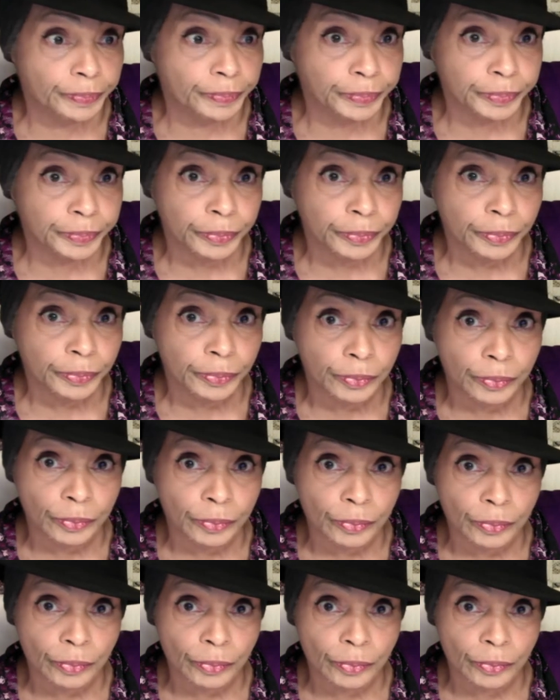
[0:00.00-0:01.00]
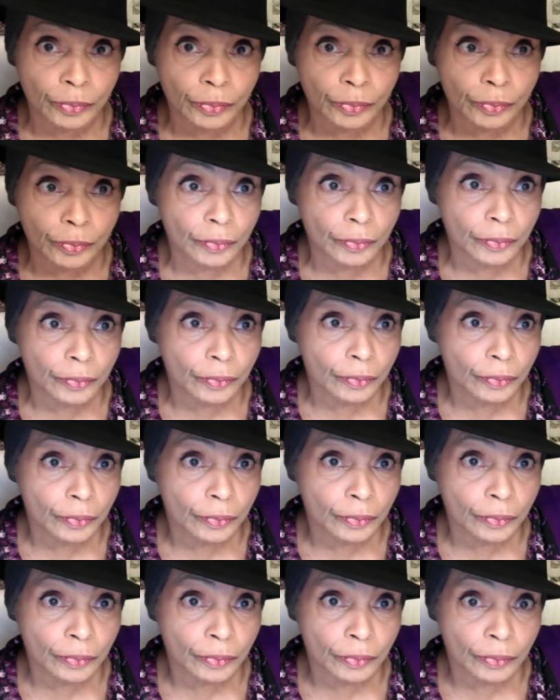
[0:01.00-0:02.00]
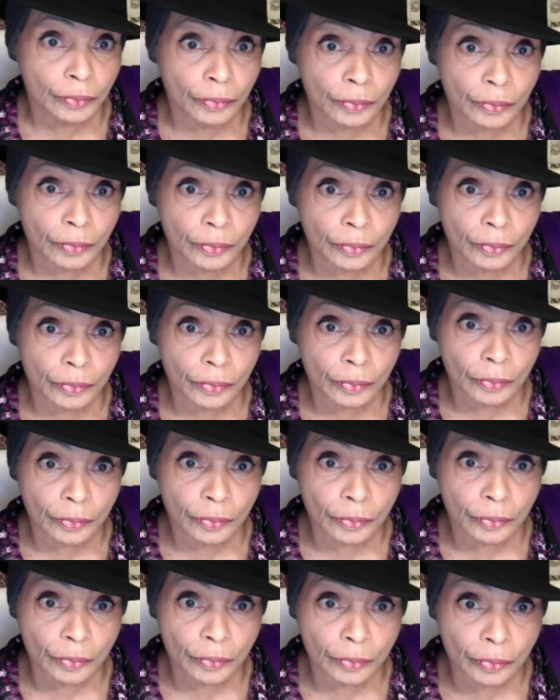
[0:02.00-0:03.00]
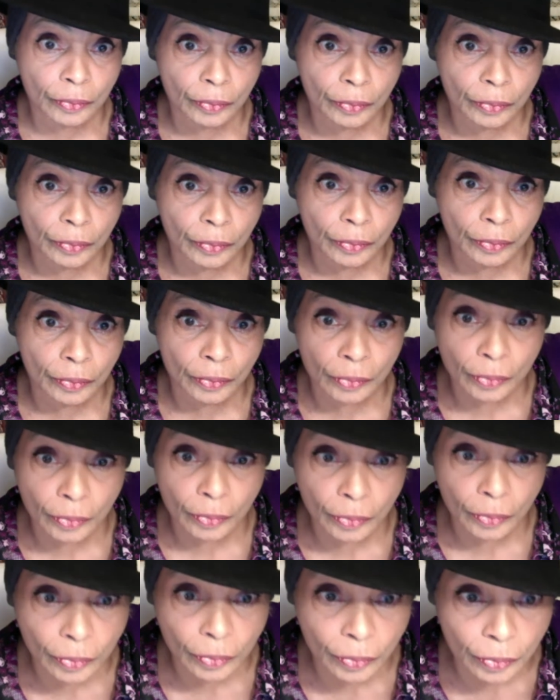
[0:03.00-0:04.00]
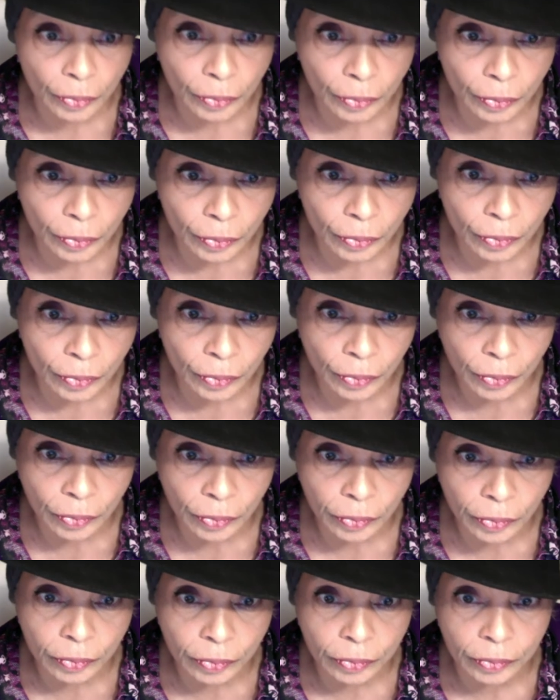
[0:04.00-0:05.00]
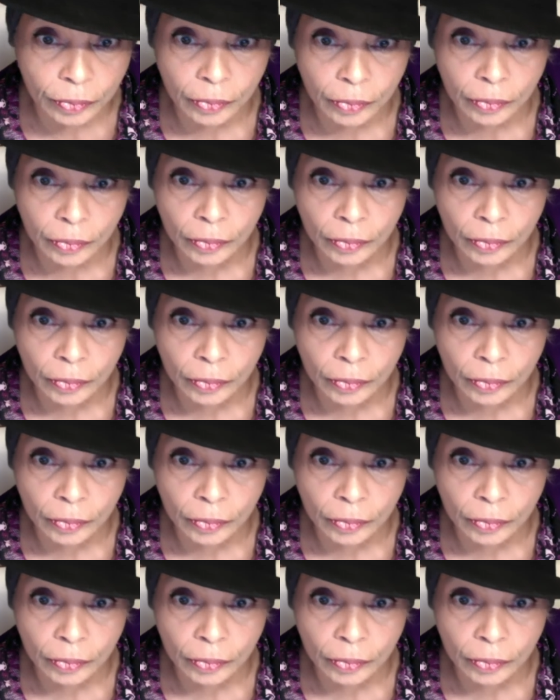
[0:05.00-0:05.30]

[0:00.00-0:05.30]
(silence)